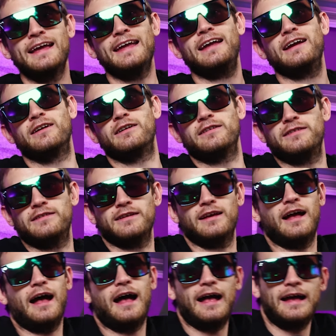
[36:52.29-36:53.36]
Here's
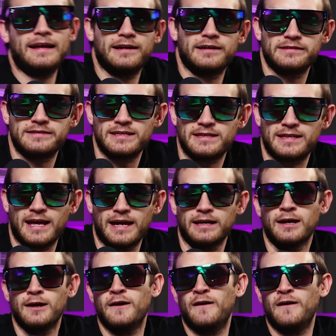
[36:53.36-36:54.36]
uh, here's the thing.